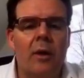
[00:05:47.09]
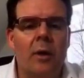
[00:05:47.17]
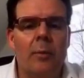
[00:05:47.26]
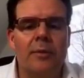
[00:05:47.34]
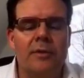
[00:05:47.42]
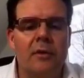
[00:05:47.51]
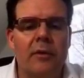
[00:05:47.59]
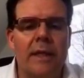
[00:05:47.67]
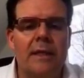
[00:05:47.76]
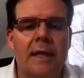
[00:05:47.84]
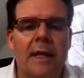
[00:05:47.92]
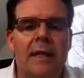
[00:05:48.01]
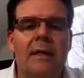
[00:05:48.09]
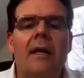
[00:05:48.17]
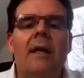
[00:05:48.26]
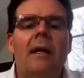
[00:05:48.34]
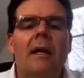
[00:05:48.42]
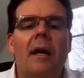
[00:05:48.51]
I hope it's a great day,
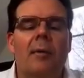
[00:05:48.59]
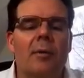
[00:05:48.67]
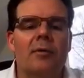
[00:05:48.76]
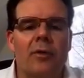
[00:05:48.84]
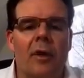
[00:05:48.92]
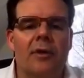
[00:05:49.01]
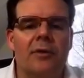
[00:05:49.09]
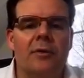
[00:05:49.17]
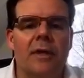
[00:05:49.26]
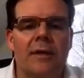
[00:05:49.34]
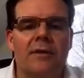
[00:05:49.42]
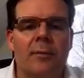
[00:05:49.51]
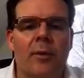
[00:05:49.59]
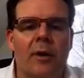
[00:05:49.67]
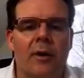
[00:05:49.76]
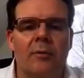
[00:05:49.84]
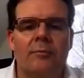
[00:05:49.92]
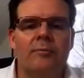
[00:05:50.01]
and we will talk to you again tomorrow.